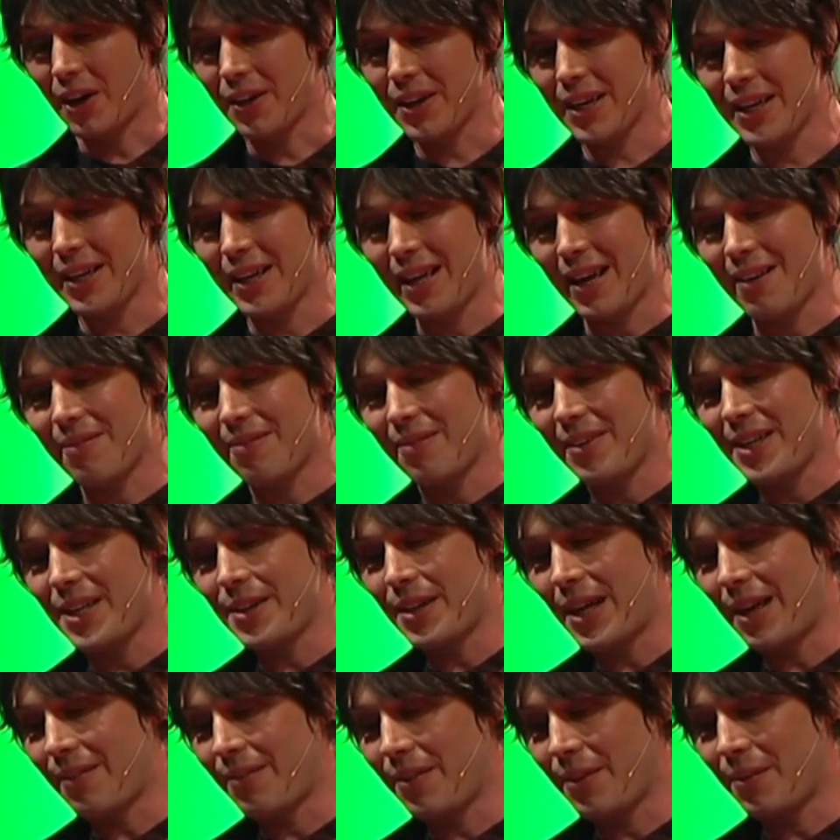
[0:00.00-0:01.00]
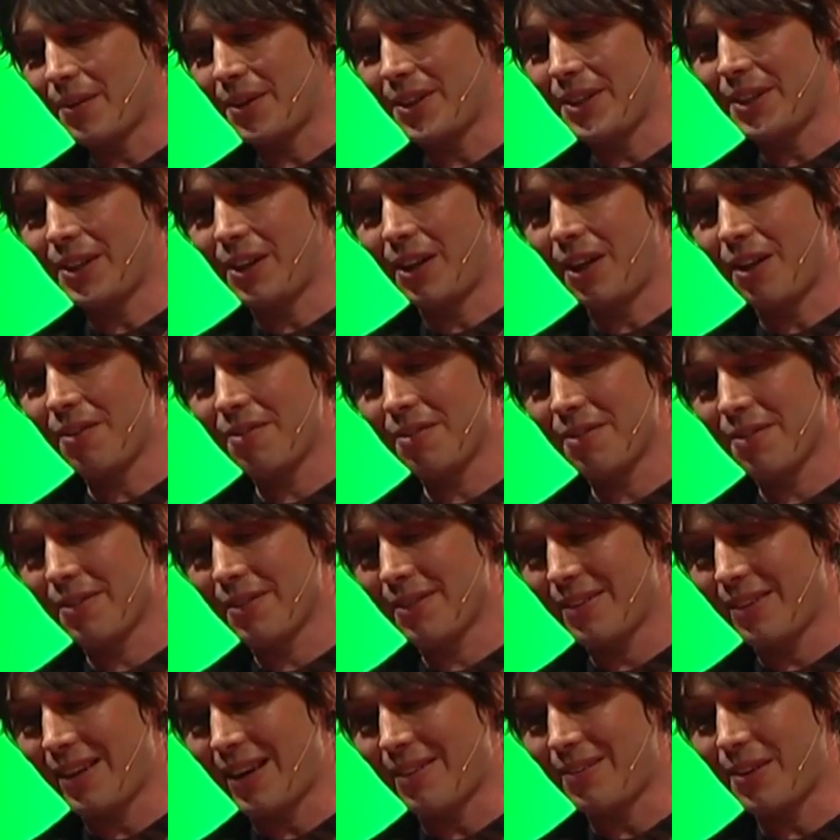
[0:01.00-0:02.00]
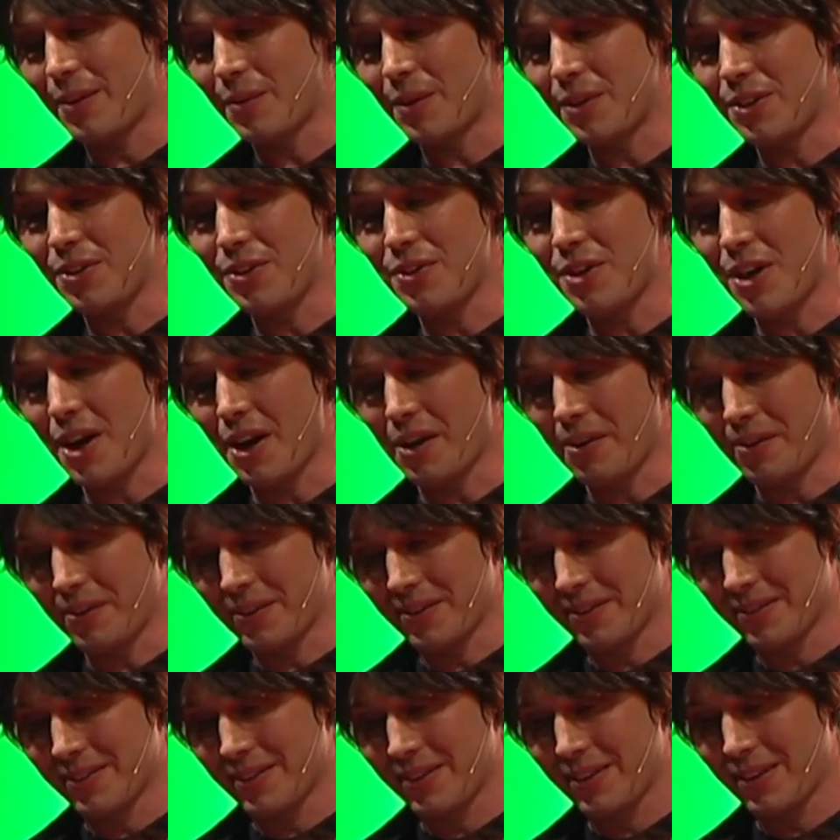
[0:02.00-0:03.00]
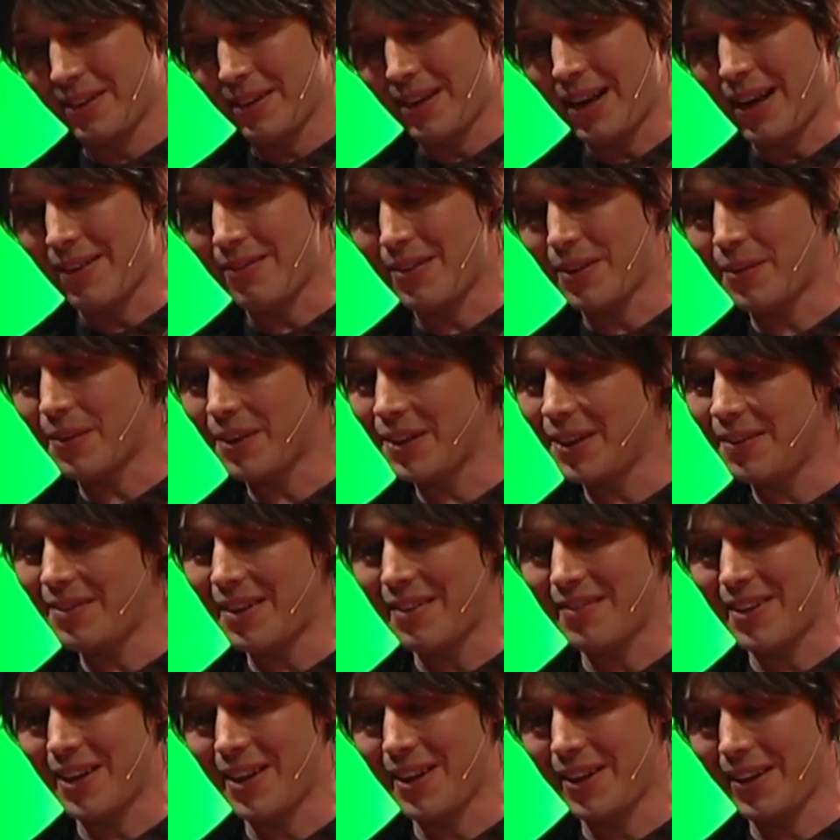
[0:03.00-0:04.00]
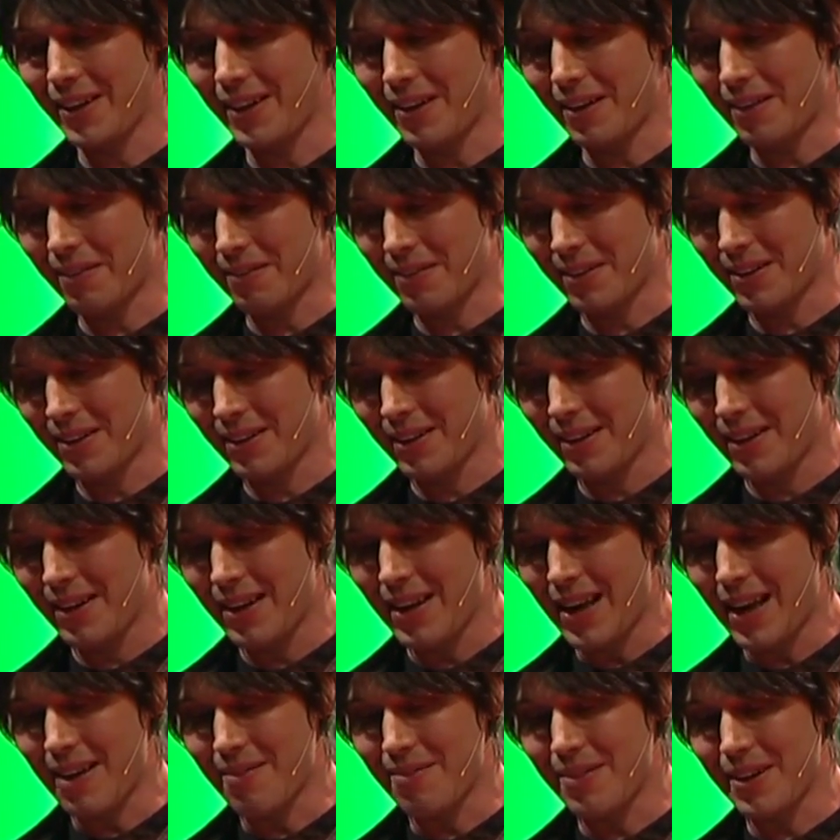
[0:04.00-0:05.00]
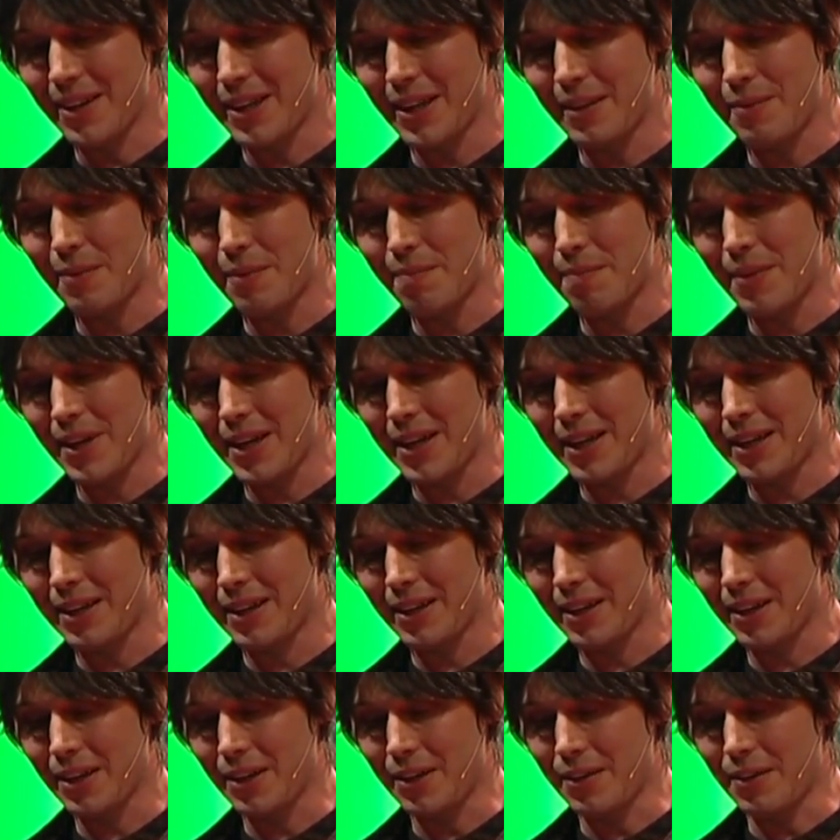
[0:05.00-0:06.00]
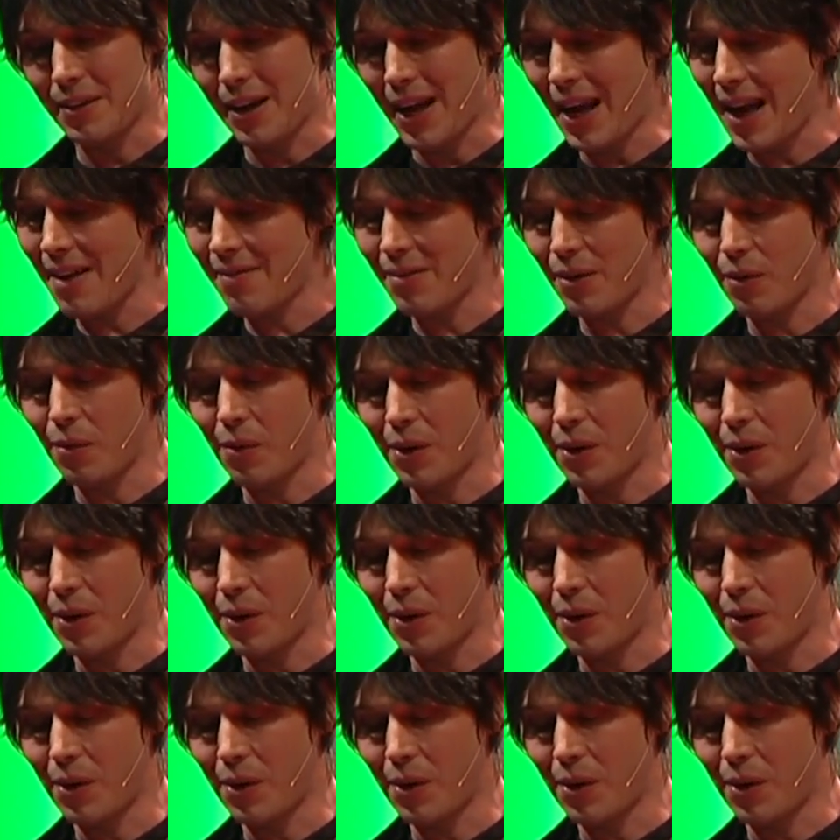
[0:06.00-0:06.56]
On it, every, everyone you love, everyone you know, everyone you've ever heard of, every human being who ever